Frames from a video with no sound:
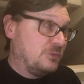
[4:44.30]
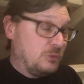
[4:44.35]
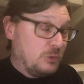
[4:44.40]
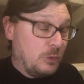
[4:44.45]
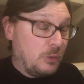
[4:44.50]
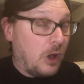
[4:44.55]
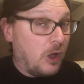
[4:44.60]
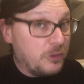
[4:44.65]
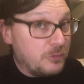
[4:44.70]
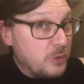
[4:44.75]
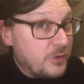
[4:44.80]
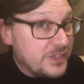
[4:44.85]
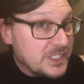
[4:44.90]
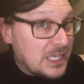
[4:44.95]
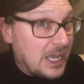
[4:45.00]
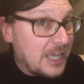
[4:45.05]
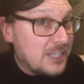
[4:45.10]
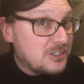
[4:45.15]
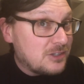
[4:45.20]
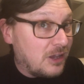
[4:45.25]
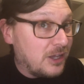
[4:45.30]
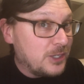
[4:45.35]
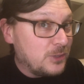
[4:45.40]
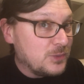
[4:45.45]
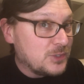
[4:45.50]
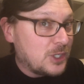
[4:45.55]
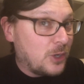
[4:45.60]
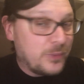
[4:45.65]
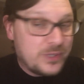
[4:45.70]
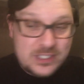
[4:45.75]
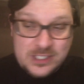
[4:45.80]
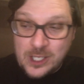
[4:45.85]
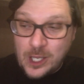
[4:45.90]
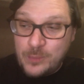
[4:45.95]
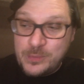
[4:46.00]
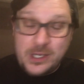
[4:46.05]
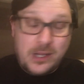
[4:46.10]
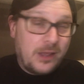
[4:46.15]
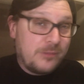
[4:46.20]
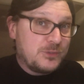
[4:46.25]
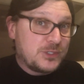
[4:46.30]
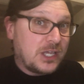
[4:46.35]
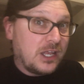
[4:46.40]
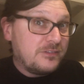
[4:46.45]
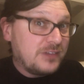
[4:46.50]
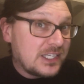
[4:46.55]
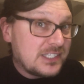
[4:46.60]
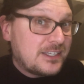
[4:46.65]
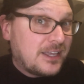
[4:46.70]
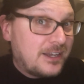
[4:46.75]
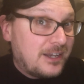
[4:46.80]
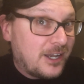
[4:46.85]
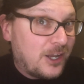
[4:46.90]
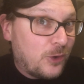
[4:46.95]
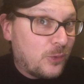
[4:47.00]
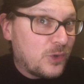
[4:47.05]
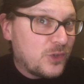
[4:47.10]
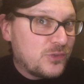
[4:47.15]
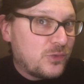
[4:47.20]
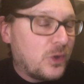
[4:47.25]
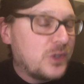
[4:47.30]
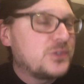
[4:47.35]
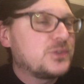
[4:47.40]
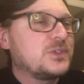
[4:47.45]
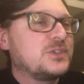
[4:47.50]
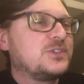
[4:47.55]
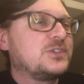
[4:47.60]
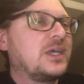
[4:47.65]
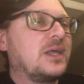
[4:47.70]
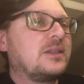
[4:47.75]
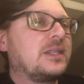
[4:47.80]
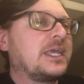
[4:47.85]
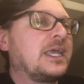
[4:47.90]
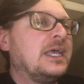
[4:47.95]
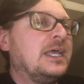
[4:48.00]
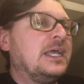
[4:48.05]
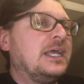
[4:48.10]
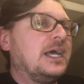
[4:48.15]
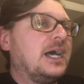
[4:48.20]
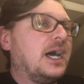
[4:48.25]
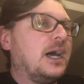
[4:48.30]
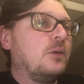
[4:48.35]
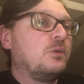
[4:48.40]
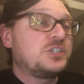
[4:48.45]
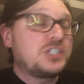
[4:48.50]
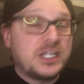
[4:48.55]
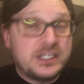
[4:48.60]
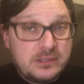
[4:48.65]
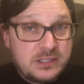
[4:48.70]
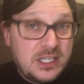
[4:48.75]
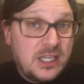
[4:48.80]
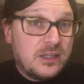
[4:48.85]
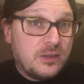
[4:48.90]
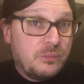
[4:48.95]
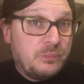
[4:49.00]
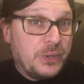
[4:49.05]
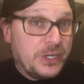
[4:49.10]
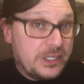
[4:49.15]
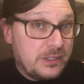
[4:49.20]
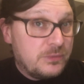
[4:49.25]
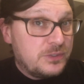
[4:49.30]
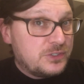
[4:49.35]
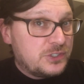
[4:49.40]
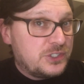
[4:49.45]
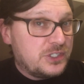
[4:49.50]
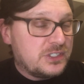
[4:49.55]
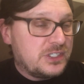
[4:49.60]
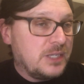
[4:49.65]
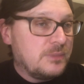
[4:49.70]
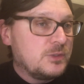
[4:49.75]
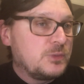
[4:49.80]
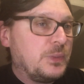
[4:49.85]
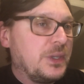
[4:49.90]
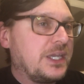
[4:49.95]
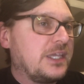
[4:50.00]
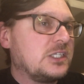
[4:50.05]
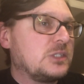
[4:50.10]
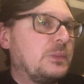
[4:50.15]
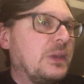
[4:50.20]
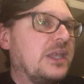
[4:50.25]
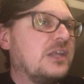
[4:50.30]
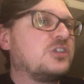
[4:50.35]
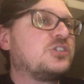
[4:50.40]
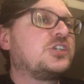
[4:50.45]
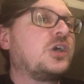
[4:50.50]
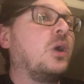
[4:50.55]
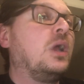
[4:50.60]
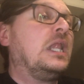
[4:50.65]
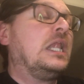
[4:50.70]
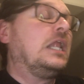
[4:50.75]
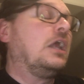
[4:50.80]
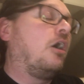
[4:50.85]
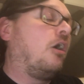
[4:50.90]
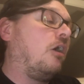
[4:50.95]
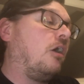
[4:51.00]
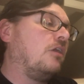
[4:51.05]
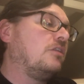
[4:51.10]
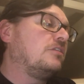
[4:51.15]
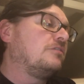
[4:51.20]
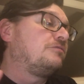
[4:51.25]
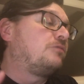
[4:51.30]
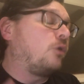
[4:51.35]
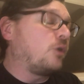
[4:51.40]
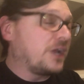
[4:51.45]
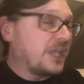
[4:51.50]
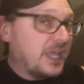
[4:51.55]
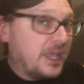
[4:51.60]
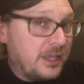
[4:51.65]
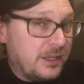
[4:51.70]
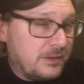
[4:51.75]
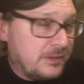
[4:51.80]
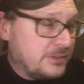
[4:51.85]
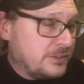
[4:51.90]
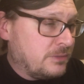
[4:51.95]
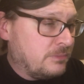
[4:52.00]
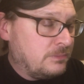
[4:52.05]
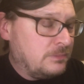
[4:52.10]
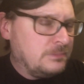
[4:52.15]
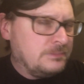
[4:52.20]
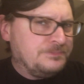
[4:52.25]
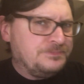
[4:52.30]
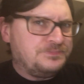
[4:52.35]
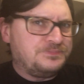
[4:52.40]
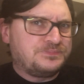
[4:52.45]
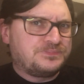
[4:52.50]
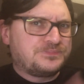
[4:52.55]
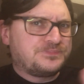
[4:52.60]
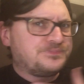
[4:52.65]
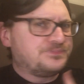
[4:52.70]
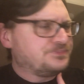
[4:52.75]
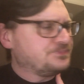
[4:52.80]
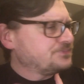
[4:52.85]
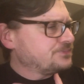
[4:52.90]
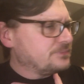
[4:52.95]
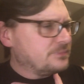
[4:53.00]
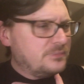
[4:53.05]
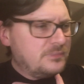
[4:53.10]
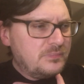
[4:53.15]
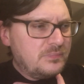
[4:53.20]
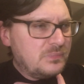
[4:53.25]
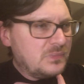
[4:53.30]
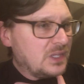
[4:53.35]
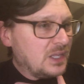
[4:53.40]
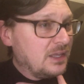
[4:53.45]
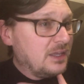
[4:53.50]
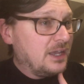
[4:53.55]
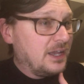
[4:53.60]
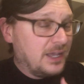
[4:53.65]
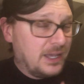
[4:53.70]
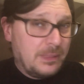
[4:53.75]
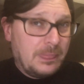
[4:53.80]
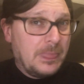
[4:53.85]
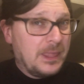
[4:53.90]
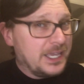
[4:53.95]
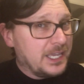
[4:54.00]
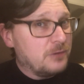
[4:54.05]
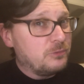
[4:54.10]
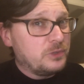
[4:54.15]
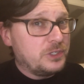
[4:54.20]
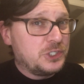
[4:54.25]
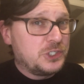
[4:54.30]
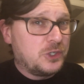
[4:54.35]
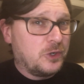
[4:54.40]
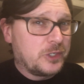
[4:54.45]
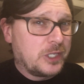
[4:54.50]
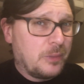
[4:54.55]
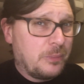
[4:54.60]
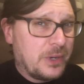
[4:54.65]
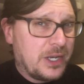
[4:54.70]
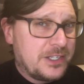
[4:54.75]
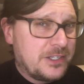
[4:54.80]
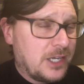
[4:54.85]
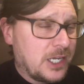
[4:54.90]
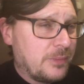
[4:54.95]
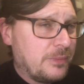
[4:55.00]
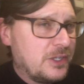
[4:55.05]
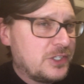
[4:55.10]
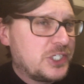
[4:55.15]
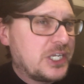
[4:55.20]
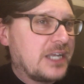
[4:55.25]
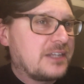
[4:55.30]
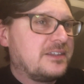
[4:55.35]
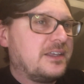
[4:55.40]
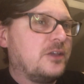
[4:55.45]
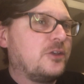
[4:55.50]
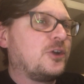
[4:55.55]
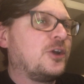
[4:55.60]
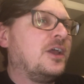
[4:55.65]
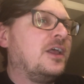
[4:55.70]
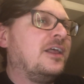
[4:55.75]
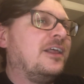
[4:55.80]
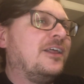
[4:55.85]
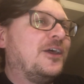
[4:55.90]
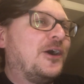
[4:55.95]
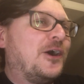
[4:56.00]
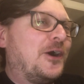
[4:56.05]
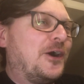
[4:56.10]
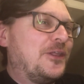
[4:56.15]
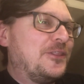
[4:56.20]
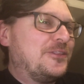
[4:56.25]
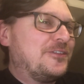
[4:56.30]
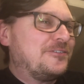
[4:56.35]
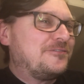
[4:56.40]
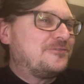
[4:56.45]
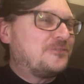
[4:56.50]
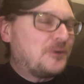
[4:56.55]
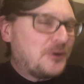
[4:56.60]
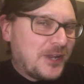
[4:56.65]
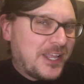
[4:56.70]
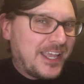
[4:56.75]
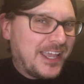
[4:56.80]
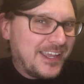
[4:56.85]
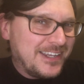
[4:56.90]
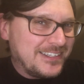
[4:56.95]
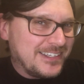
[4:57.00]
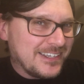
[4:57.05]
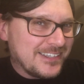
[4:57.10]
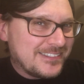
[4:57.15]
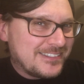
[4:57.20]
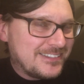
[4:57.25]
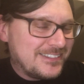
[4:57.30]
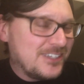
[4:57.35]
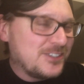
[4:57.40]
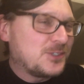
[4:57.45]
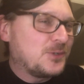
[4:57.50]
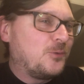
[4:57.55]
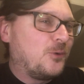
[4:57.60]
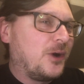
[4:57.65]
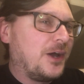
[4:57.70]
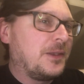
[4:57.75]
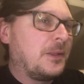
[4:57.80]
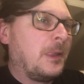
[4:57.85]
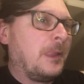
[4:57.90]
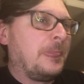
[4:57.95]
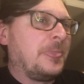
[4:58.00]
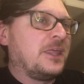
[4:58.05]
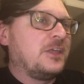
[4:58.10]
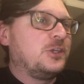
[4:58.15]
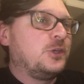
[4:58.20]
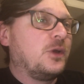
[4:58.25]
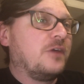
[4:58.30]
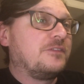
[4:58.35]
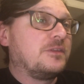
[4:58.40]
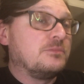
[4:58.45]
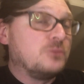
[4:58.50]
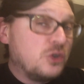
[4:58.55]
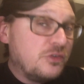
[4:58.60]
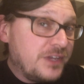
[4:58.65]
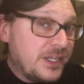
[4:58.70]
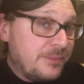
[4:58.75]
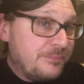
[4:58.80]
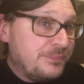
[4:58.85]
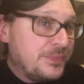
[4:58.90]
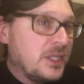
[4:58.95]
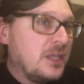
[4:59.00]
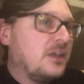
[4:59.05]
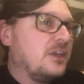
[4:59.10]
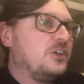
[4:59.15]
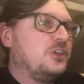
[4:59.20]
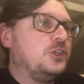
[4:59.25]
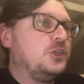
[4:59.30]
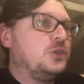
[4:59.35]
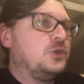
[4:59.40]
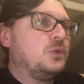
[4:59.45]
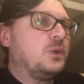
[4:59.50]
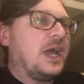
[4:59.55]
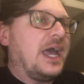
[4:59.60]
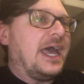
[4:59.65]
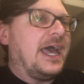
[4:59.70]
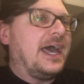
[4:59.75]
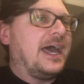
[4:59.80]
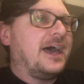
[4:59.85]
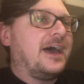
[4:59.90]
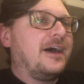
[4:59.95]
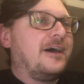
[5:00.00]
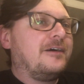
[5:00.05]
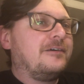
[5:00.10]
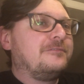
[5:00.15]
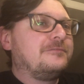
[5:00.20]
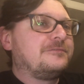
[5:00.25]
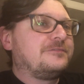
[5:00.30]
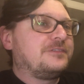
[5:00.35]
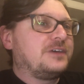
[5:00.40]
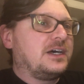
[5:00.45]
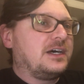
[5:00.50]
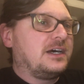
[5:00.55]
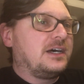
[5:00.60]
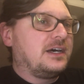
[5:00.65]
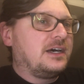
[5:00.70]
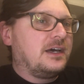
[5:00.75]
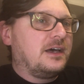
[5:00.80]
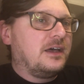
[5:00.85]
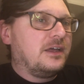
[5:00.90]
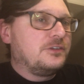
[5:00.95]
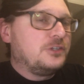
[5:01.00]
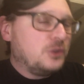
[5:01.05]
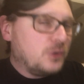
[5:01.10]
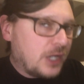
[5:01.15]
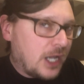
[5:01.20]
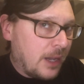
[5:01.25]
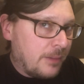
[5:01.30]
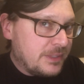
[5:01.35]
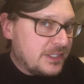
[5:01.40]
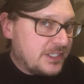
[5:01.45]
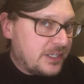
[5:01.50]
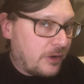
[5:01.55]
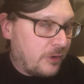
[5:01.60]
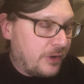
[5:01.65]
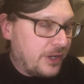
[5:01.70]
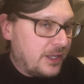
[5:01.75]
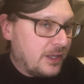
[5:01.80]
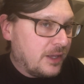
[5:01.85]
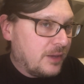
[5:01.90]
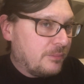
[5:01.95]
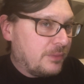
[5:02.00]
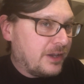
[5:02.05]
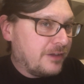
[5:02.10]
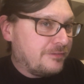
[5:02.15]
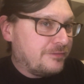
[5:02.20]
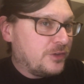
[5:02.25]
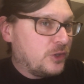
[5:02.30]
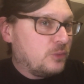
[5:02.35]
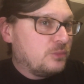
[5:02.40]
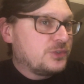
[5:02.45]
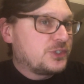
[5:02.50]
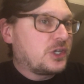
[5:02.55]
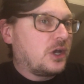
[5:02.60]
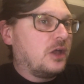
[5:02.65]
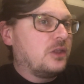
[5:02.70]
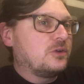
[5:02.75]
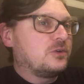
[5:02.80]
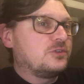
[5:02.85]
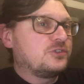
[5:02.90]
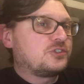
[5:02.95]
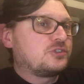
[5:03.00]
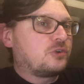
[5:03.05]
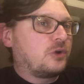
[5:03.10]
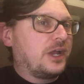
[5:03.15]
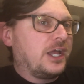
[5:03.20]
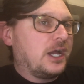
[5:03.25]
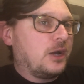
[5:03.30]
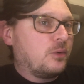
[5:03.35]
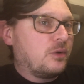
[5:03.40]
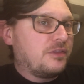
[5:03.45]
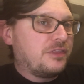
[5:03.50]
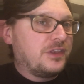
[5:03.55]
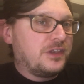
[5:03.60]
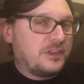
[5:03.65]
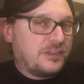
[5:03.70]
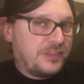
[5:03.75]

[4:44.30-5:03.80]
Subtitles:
all the movies I saw, he was always dubbed, and I was kind of excited to hear what his voice really sounded like, which I did, but it was just him speaking Spanish. So on the 4K, I get really choked up when I talk about Jack Taylor. on the 4K disc, disc one, you have the movie, you have new commentary by film scholars Troy Howarth and